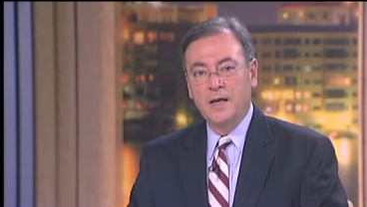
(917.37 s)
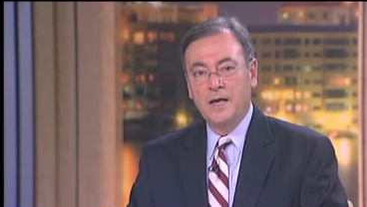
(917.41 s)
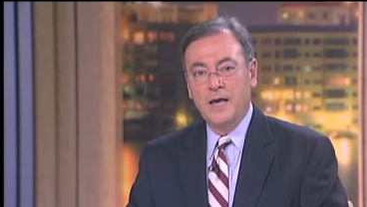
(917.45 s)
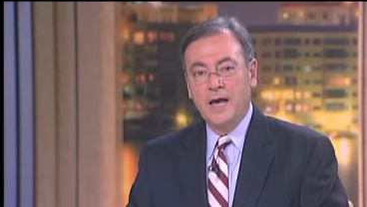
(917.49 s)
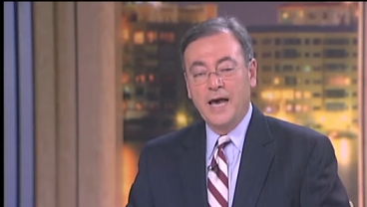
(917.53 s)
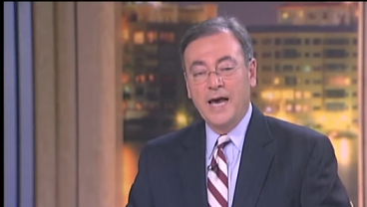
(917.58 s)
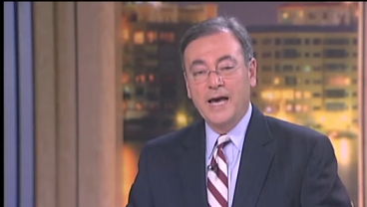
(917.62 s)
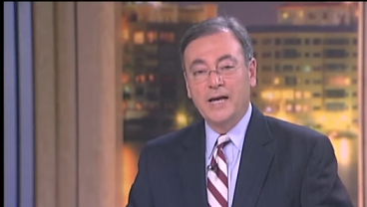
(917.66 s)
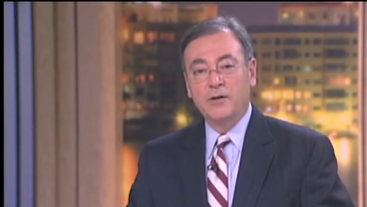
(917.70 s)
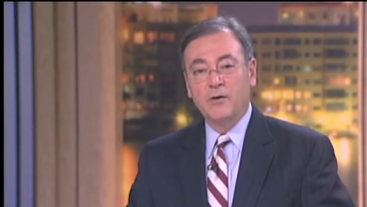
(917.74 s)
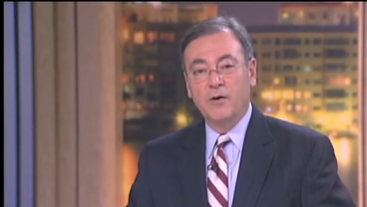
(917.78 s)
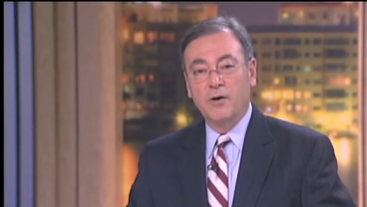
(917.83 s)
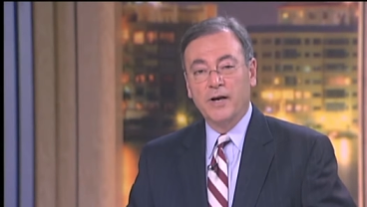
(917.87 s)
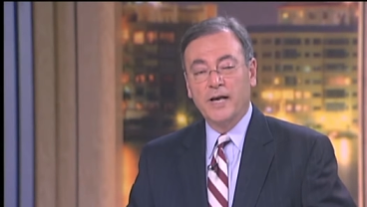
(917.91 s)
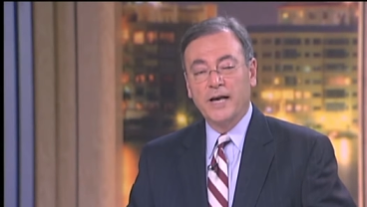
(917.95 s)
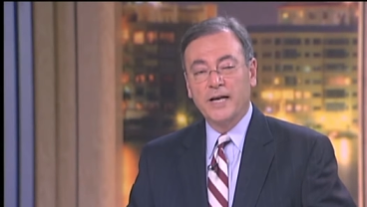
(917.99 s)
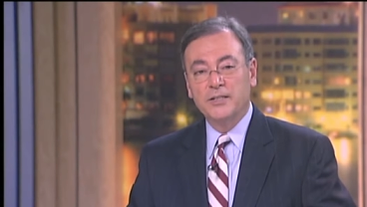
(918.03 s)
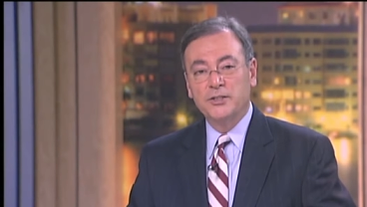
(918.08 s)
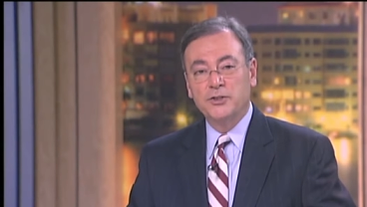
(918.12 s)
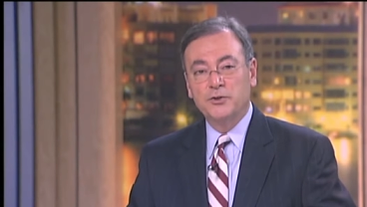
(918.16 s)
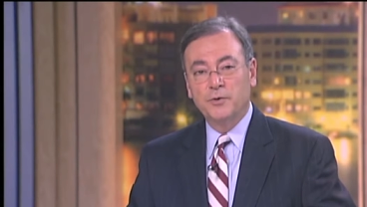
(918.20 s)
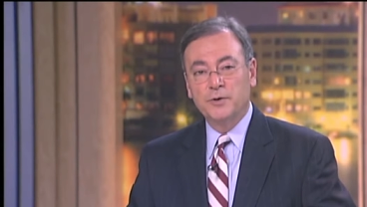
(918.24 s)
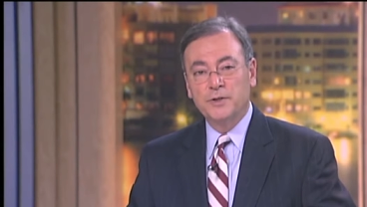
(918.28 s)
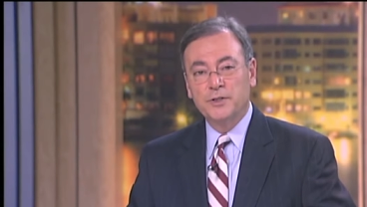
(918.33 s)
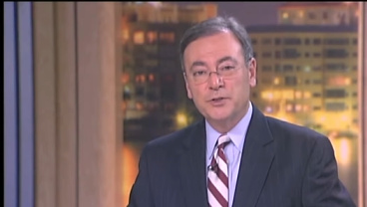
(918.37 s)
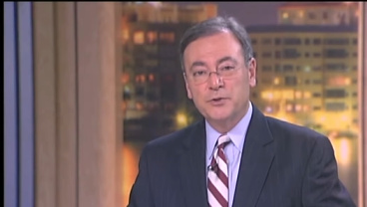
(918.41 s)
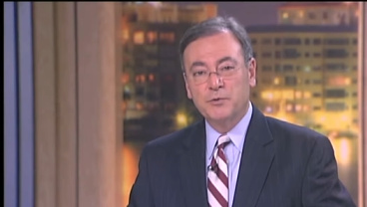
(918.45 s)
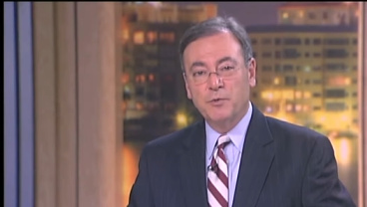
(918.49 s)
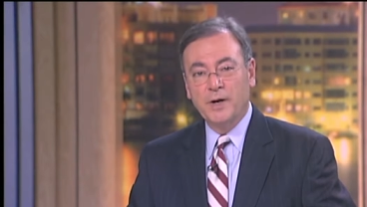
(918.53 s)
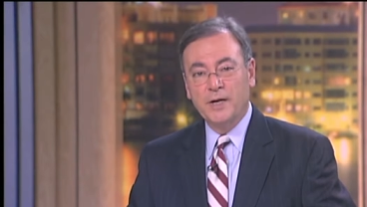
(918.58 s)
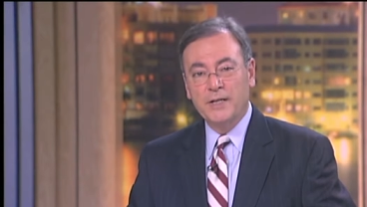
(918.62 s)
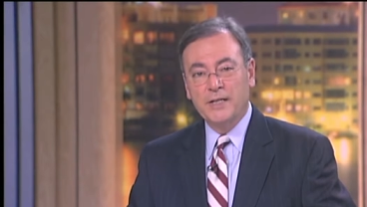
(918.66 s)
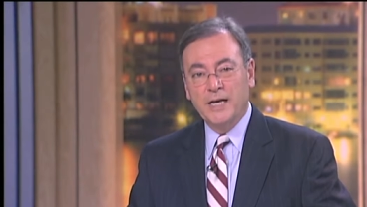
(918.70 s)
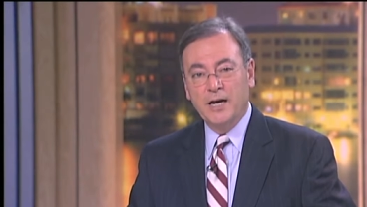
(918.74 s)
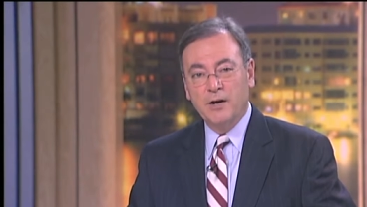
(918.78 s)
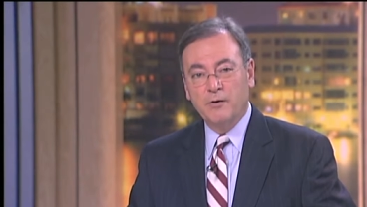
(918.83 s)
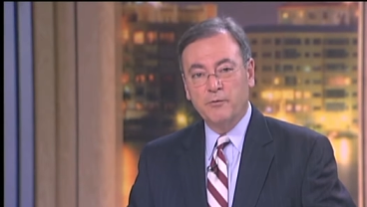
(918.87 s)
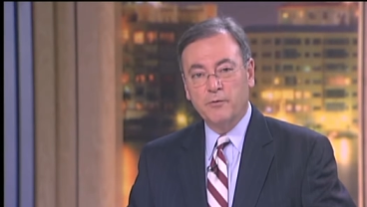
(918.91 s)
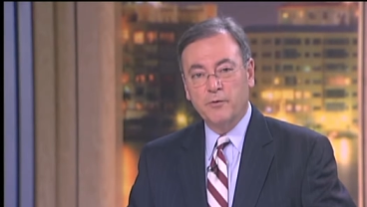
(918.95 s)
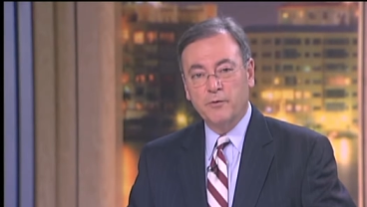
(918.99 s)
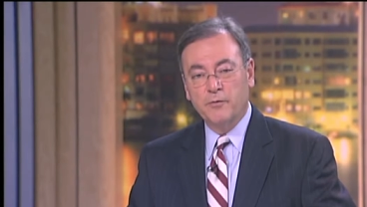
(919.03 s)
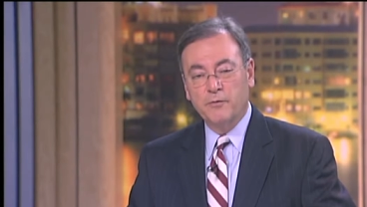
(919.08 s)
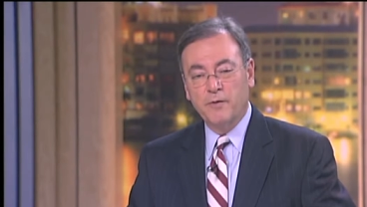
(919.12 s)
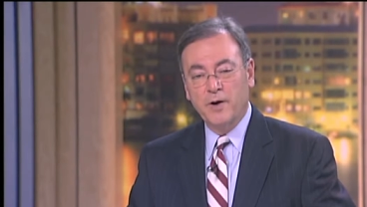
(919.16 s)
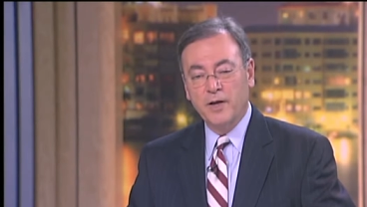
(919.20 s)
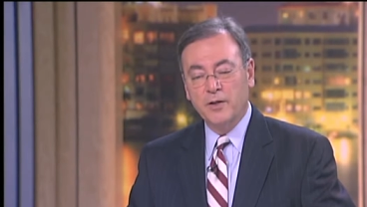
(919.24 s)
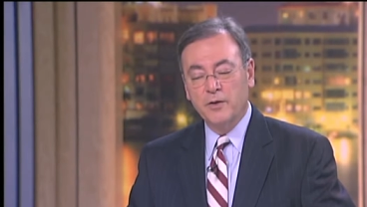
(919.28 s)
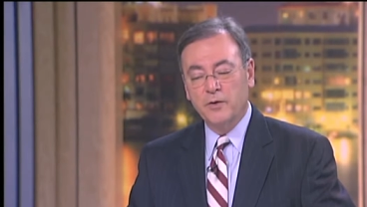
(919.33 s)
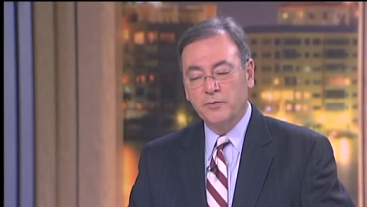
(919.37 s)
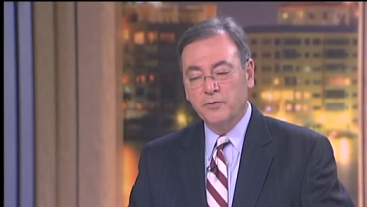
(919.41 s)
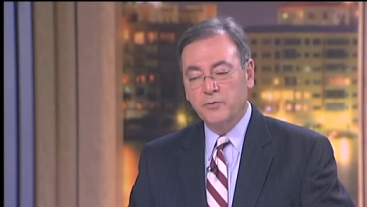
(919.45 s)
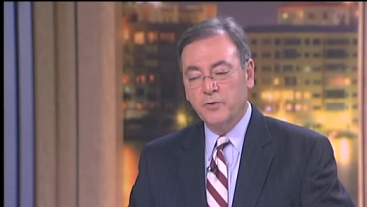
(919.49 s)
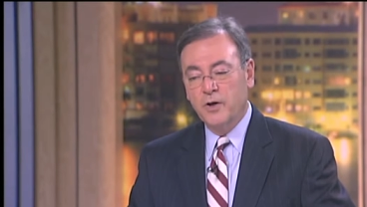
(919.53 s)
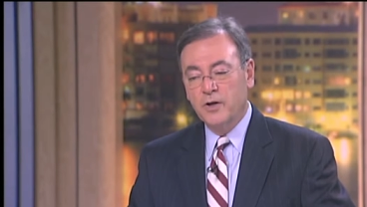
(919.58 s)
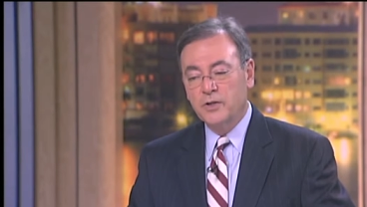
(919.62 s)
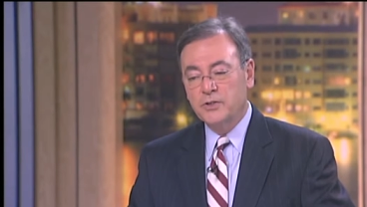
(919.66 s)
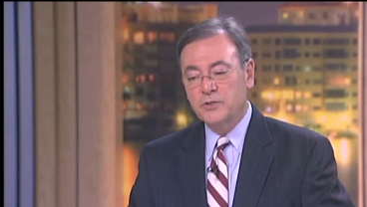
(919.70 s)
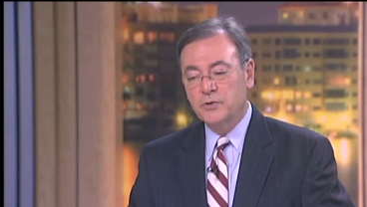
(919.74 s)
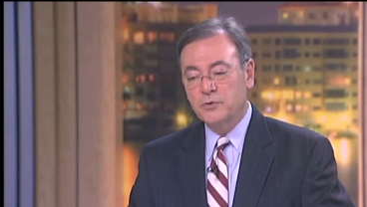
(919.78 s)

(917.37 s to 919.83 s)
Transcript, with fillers: And our guests join us right now for final thoughts.